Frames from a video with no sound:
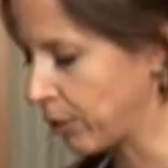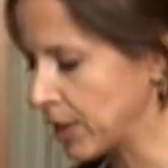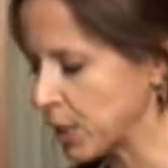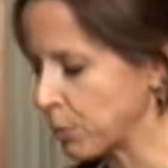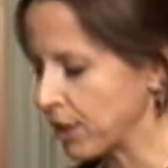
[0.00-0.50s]

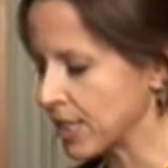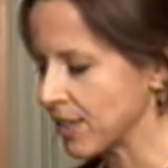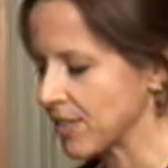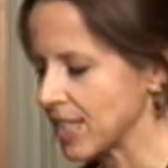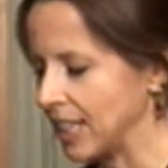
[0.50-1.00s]
3
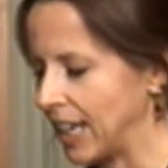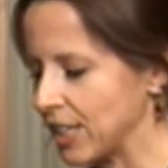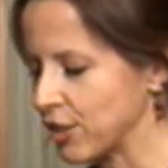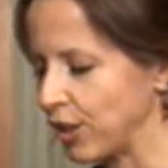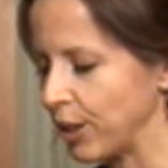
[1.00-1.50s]
sprigs of
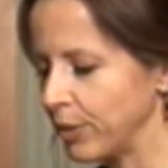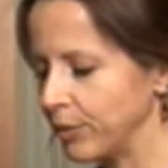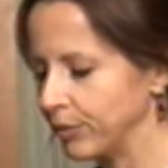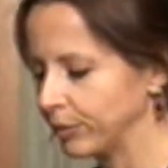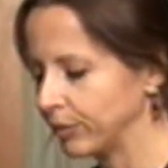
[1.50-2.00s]
cilantro,
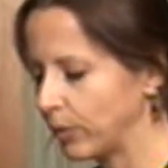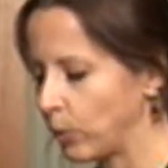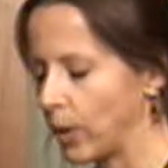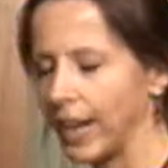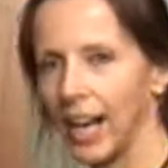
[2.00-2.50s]

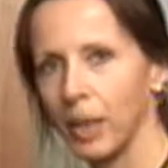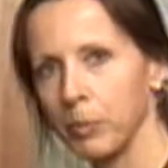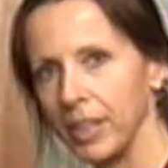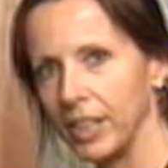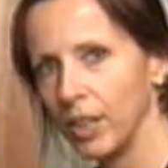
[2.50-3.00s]
1
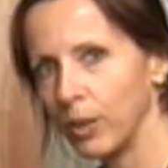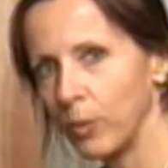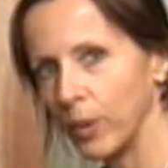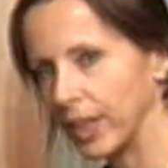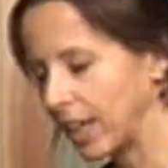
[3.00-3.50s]

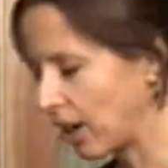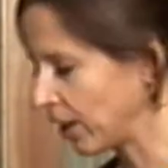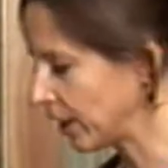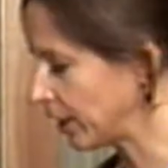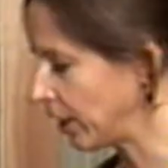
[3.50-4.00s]
jalapeno, 1
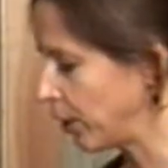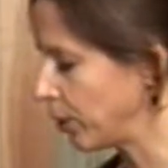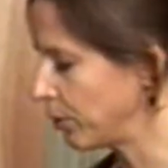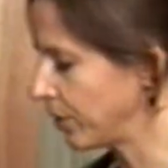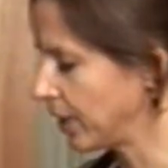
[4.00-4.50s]
garlic
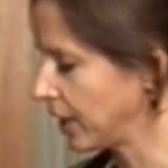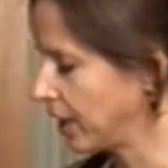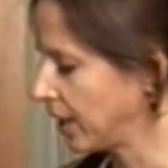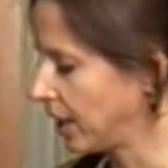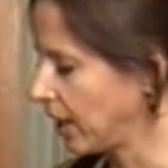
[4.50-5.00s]
clove,
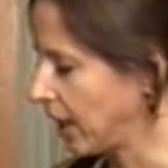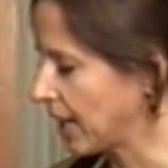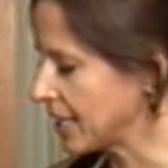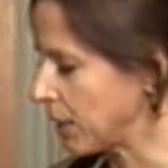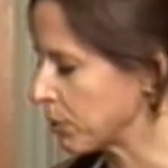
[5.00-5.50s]

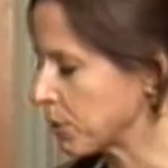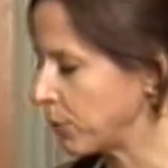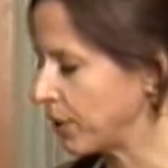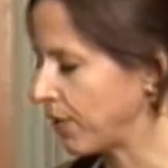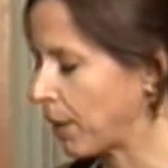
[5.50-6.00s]
a
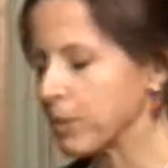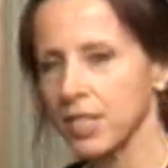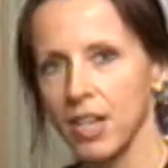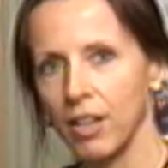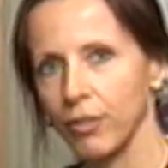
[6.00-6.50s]
tablespoon of apple
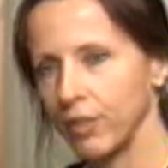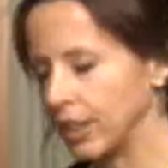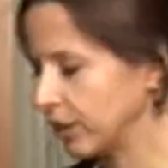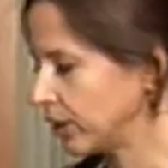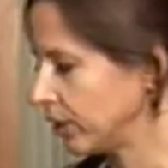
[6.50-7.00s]
cider
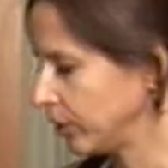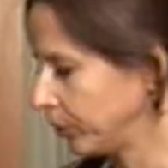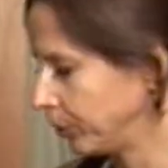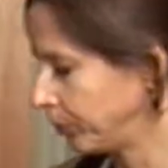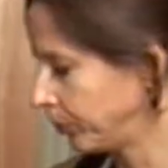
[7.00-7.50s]
vinegar,
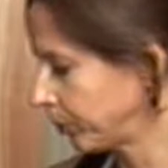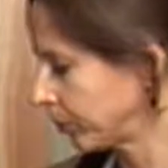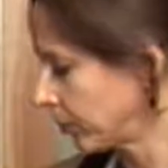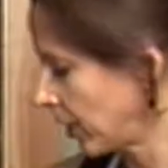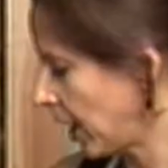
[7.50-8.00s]

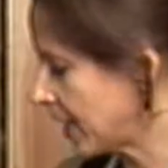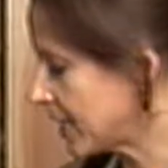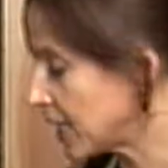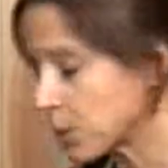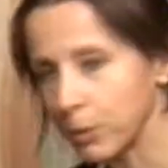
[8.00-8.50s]
a
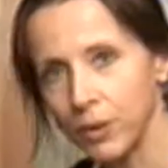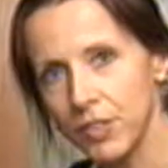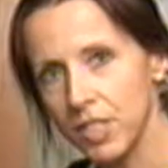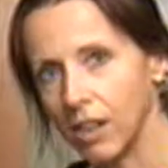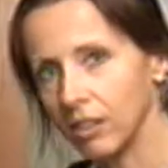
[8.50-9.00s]
teaspoon
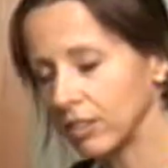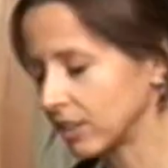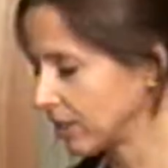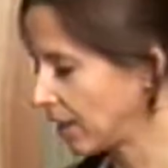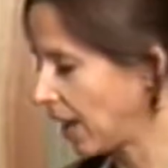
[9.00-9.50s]
of
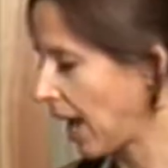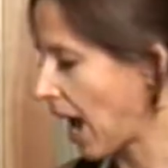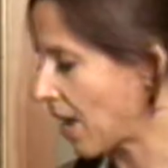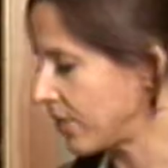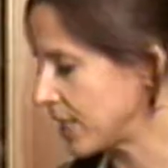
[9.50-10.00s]
salt,
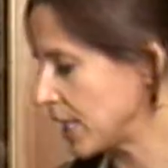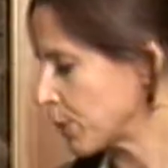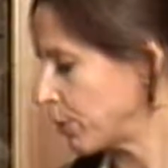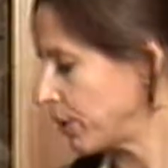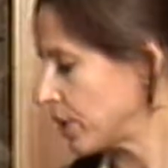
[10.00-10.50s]
half a
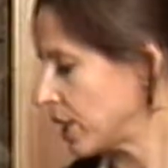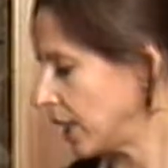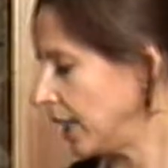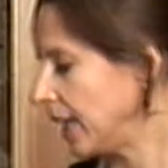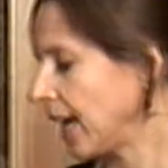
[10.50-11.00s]
teaspoon of
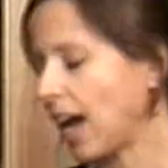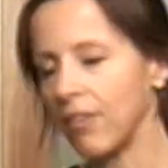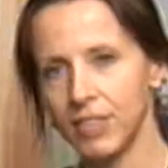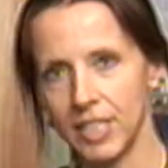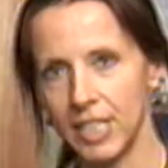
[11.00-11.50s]
chili,
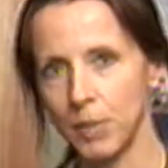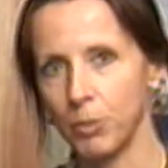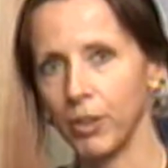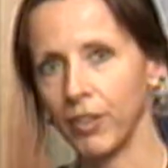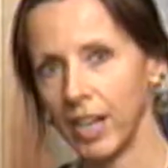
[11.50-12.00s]
half a
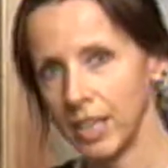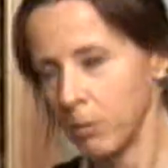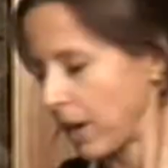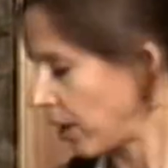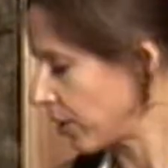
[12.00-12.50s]
teaspoon of
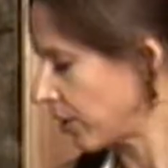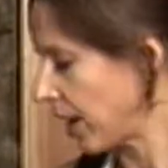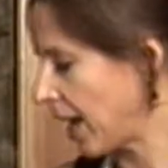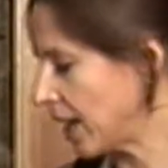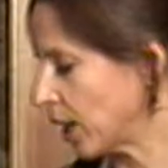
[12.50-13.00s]
onion powder,
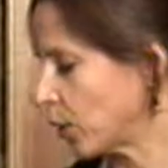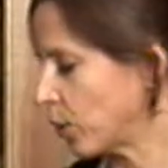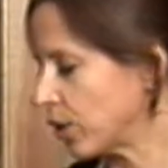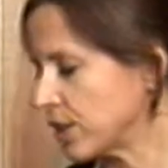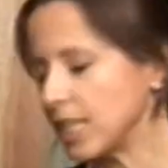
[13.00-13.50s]
and a
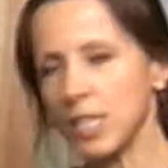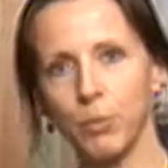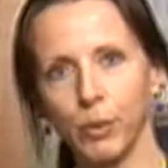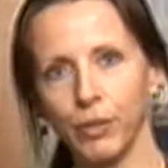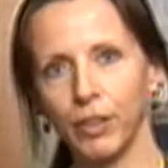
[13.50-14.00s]
1/4
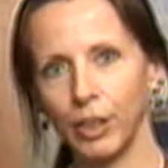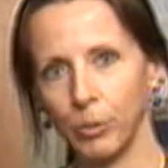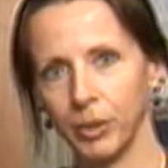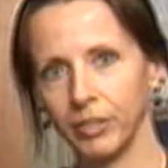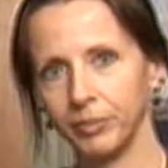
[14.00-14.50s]
teaspoon of
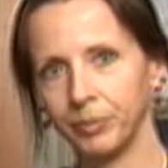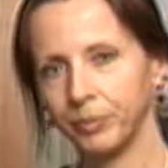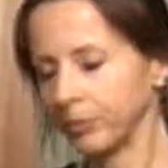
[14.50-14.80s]
cumin.